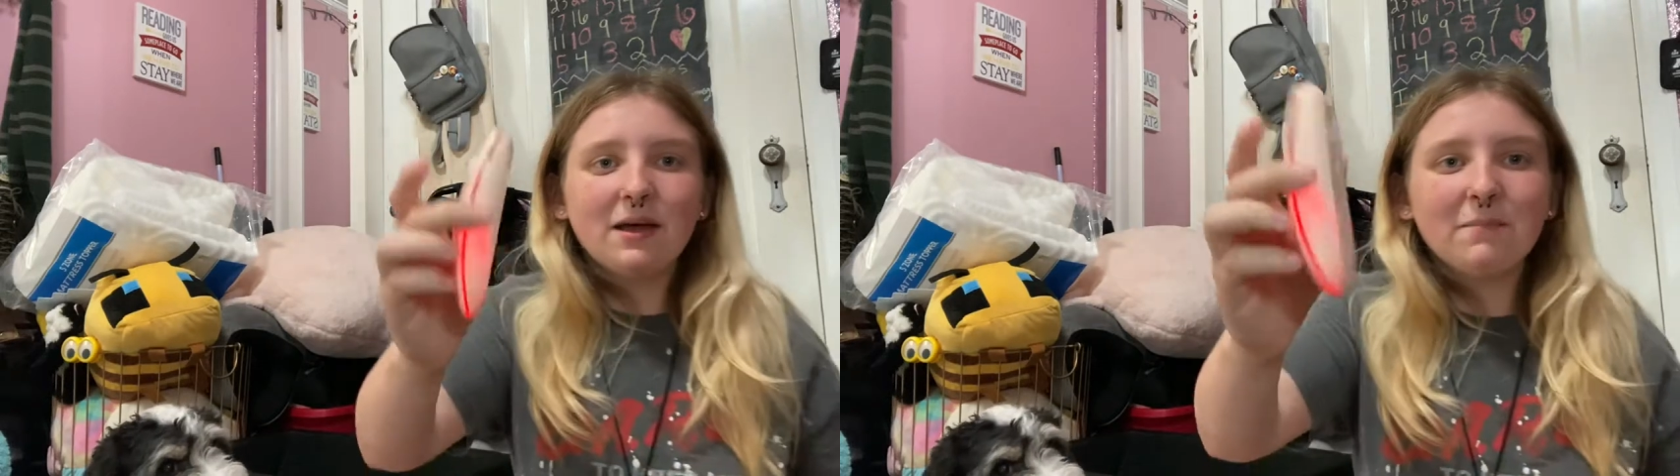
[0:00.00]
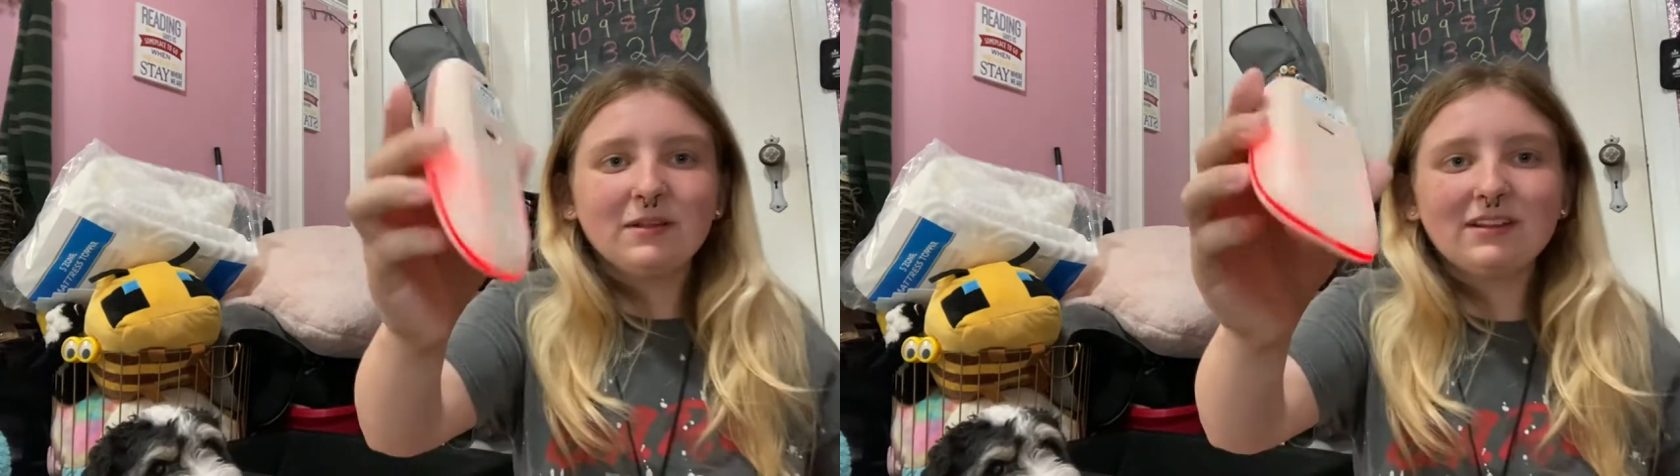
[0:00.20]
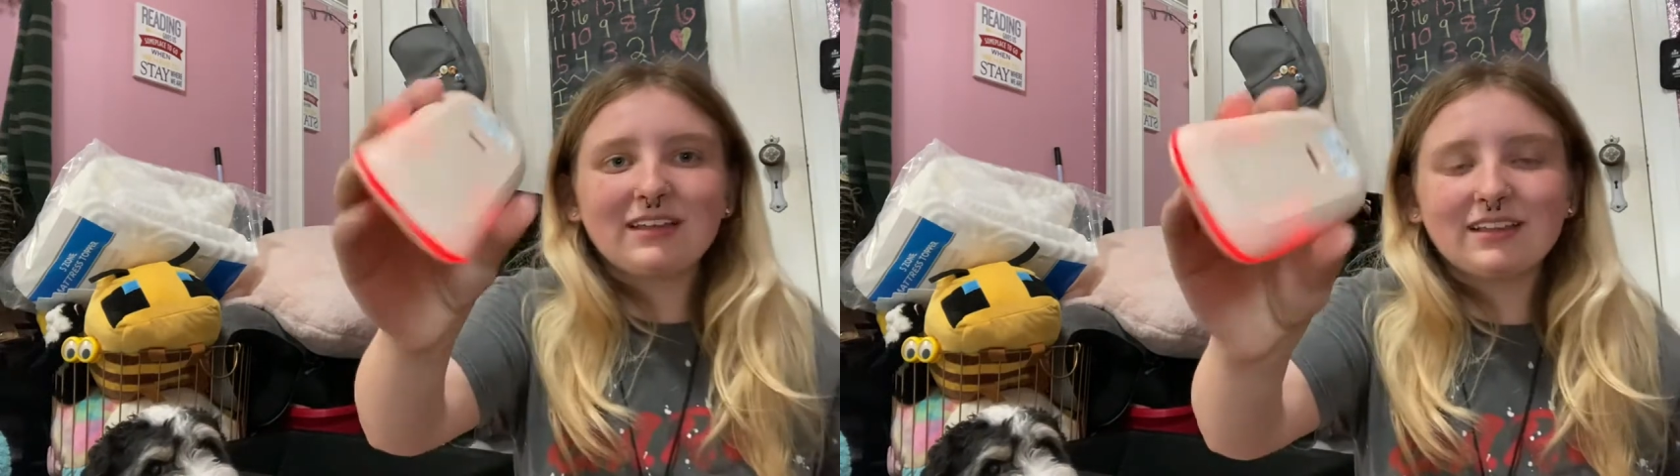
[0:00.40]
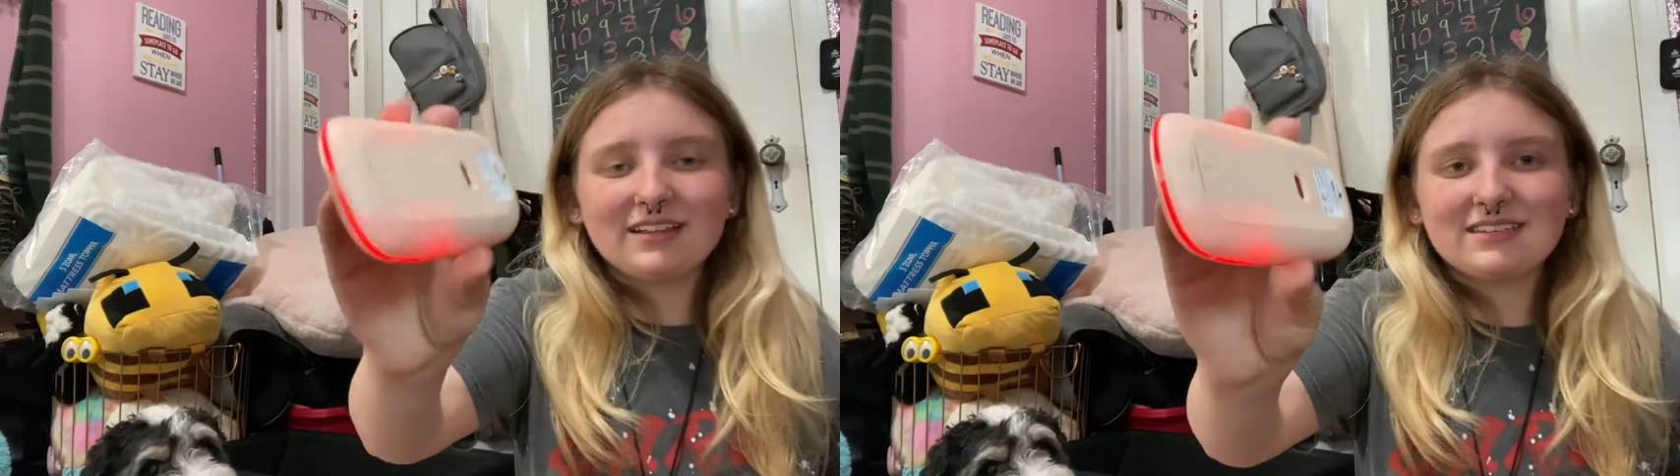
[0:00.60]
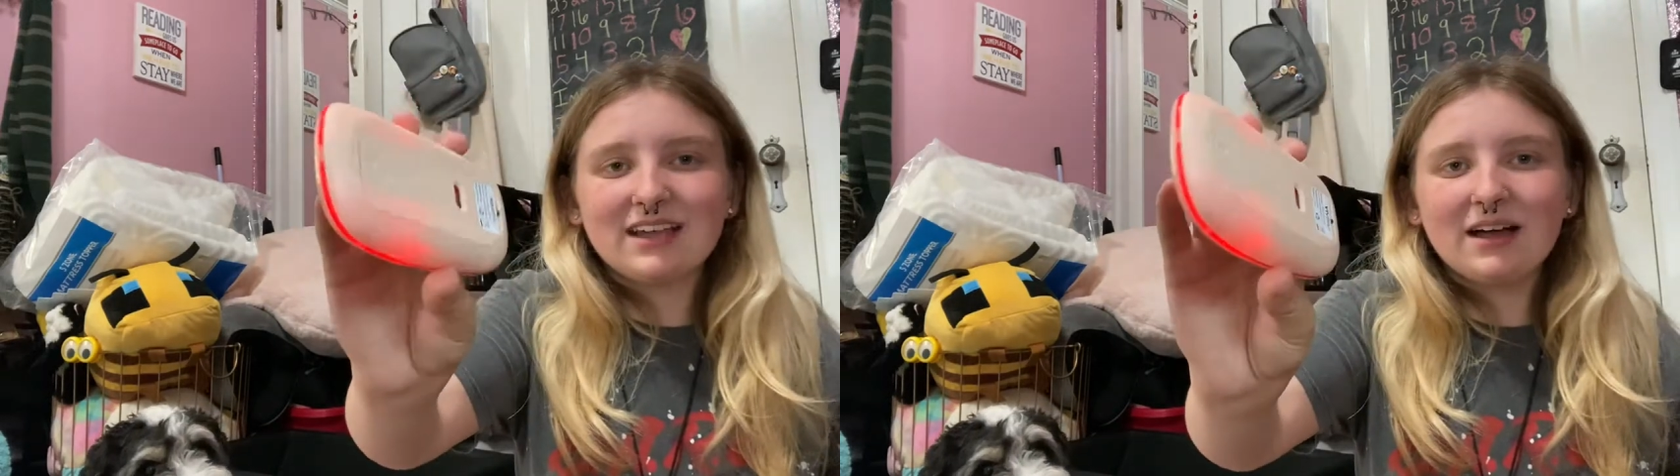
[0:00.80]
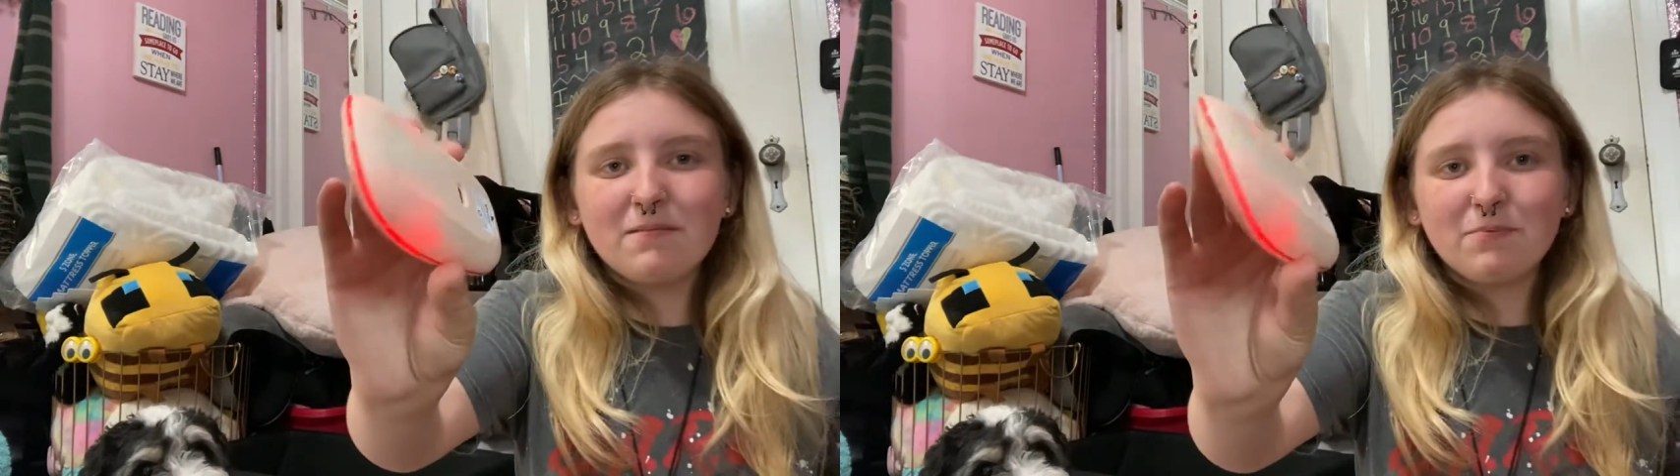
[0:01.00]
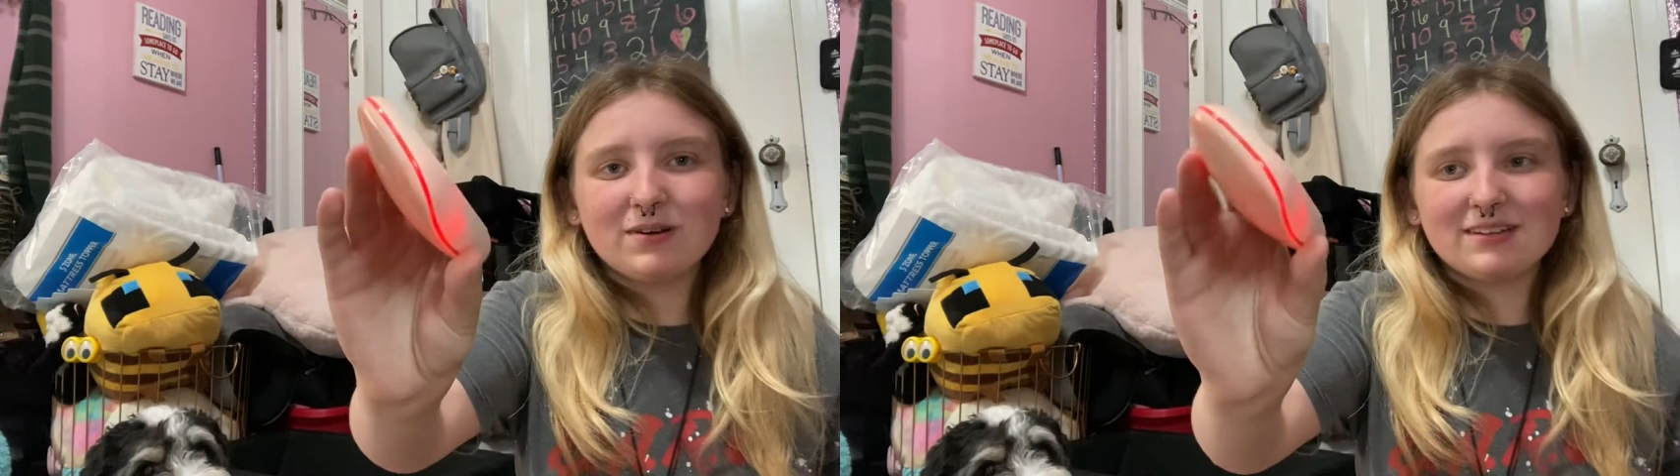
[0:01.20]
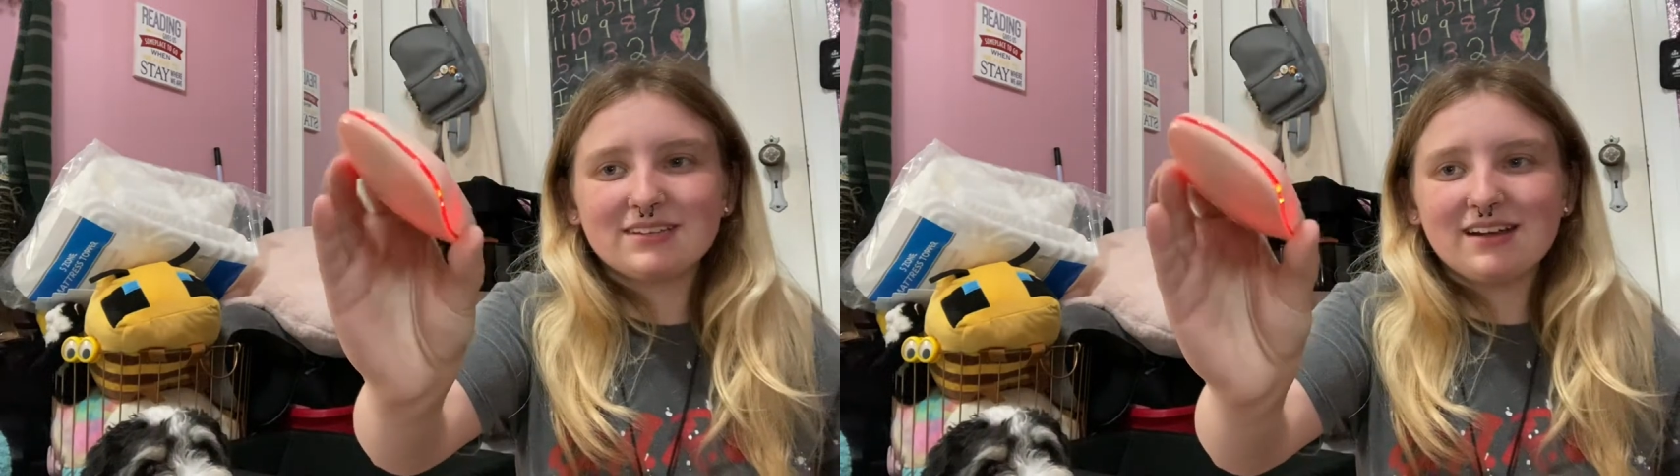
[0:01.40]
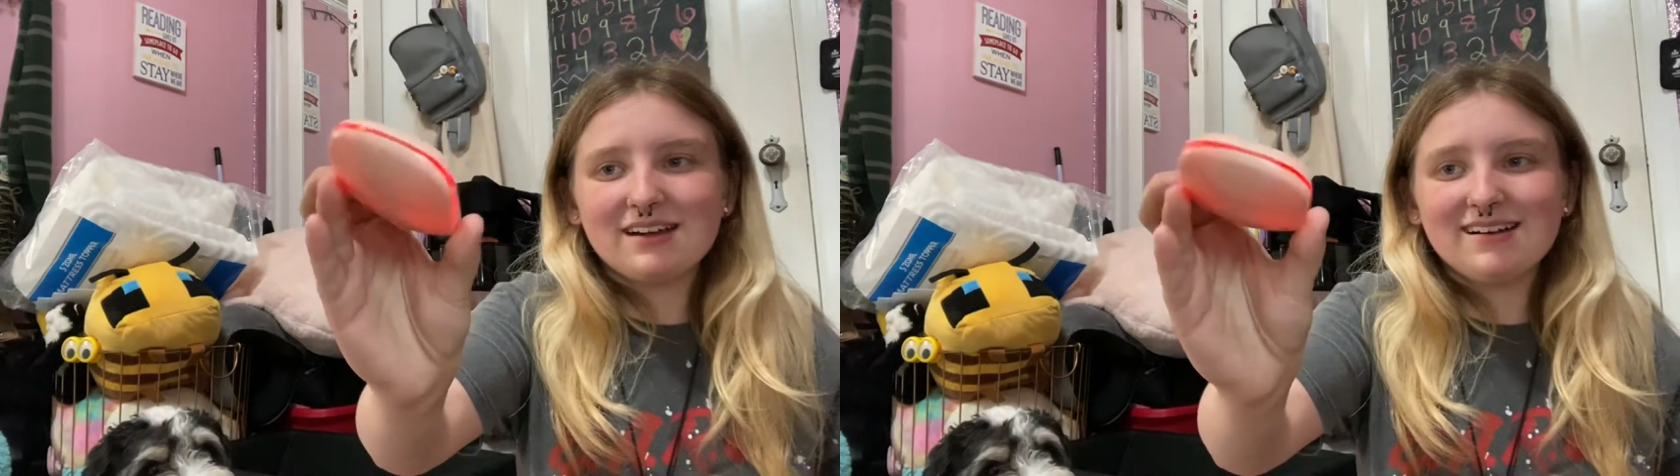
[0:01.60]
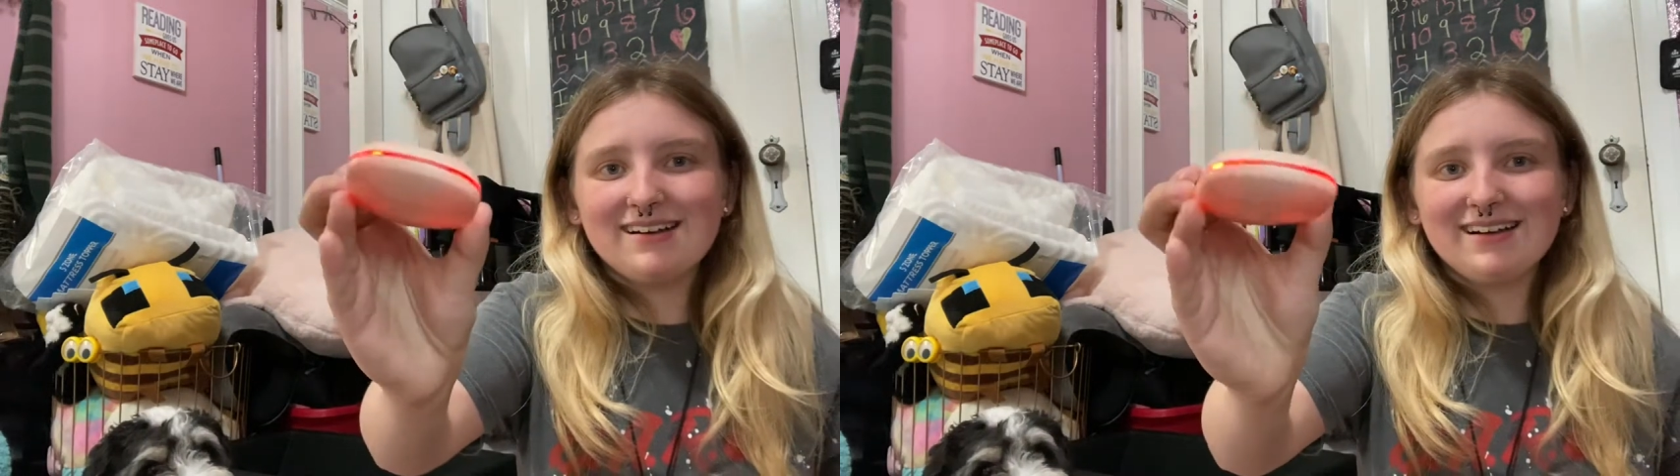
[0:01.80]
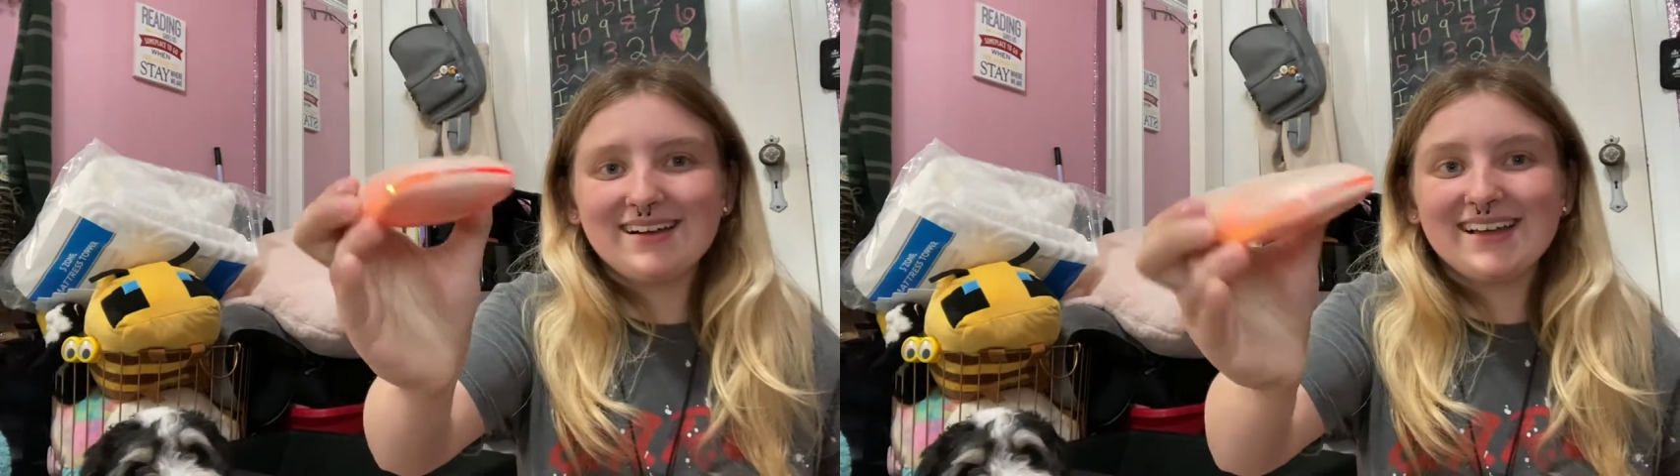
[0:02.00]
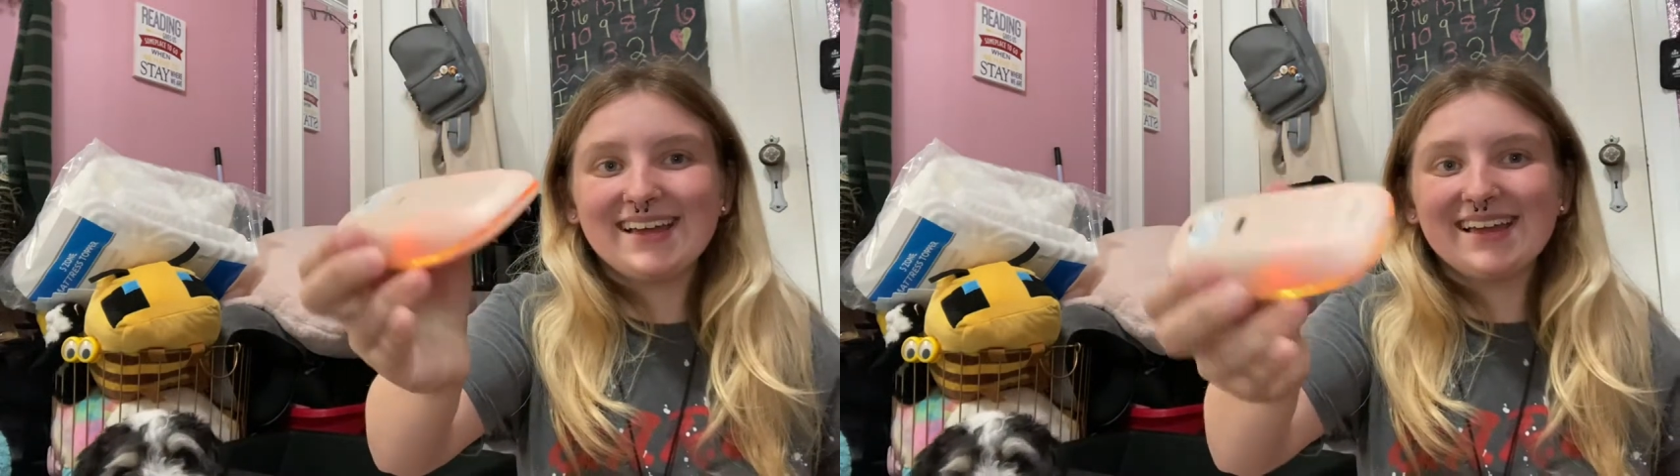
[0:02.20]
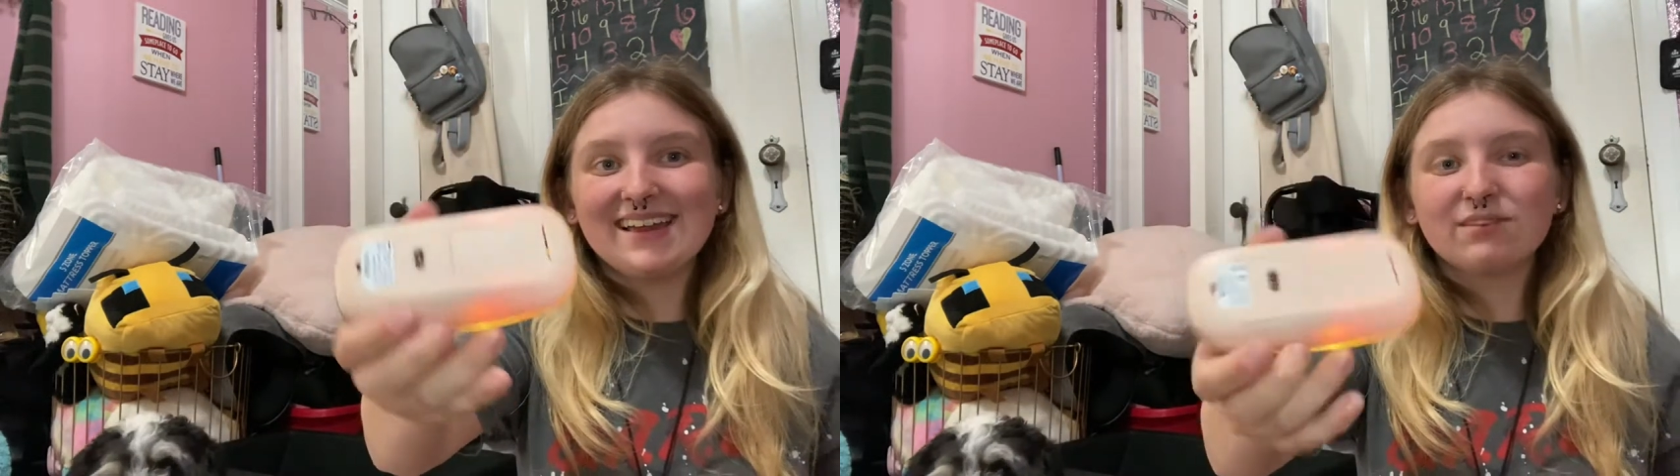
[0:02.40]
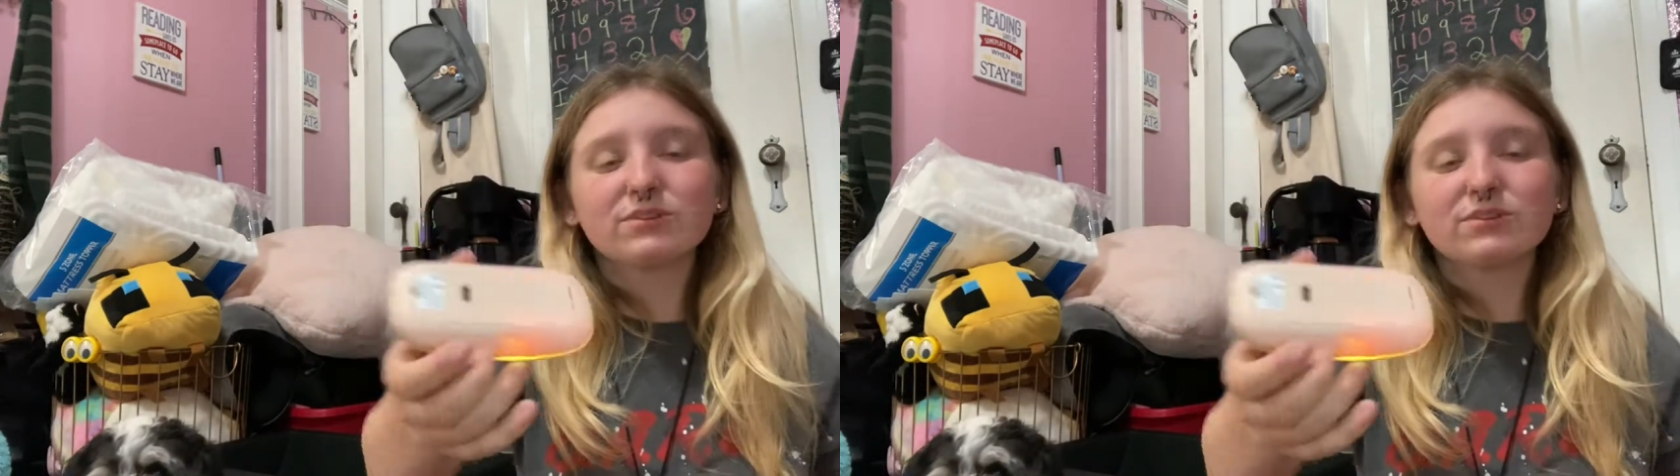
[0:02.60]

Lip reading: but look, it lights up when it's on,